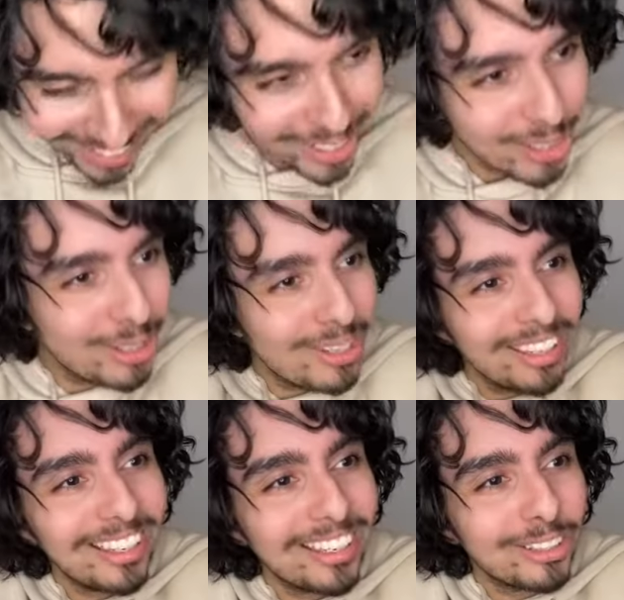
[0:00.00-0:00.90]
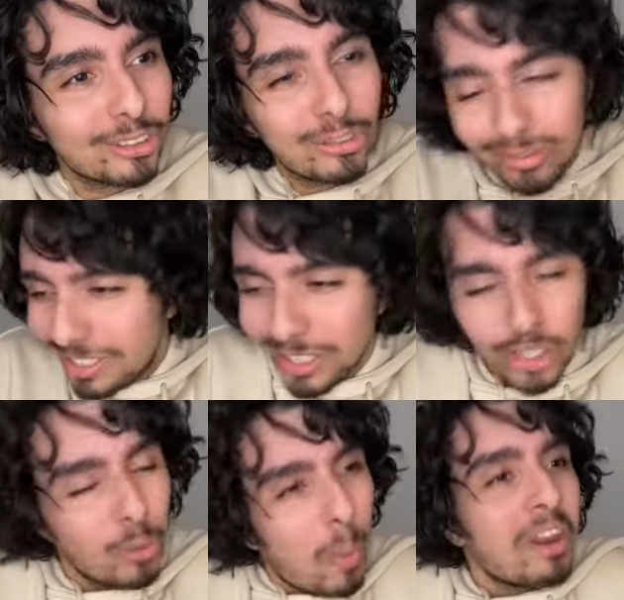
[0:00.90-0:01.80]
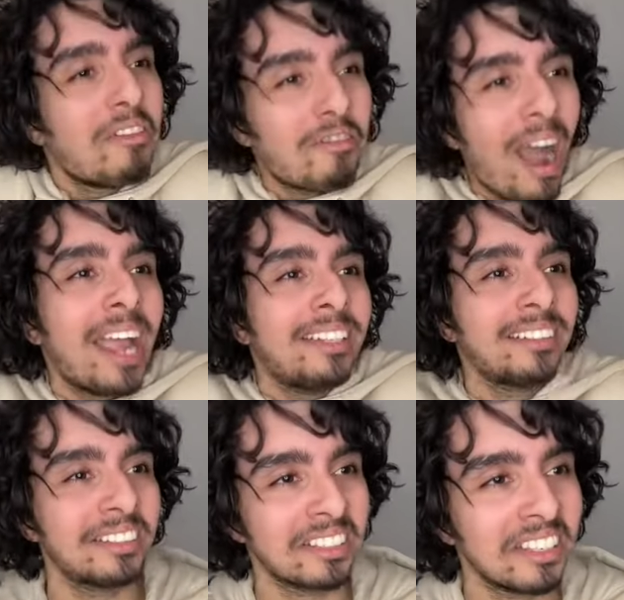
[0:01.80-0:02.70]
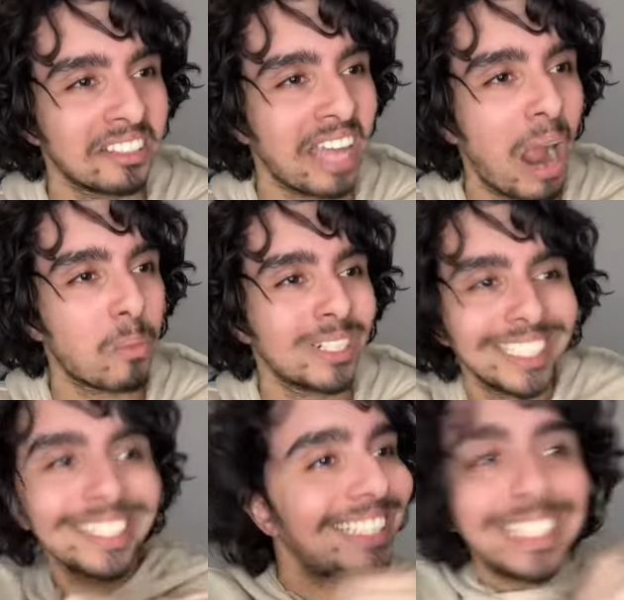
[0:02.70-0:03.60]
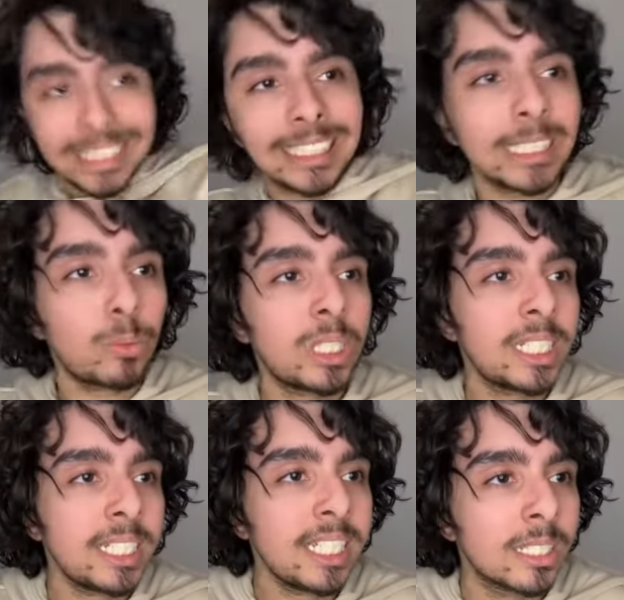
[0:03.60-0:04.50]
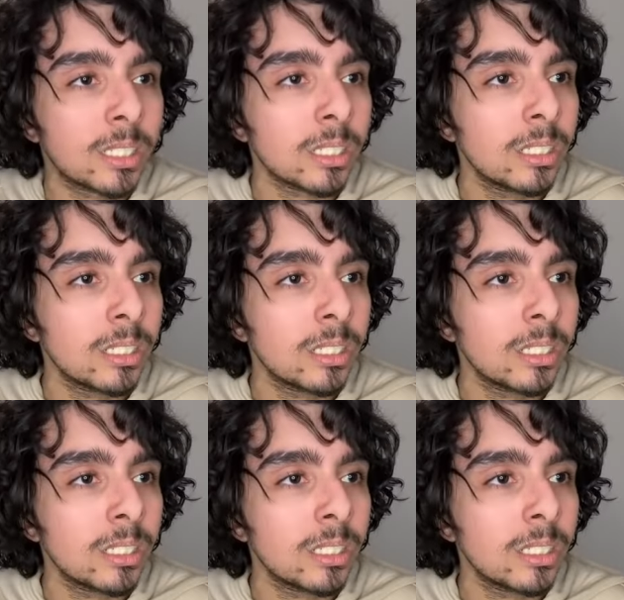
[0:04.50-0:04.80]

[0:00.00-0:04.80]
Do you, you want to fight? Is is that what it, is that what it is?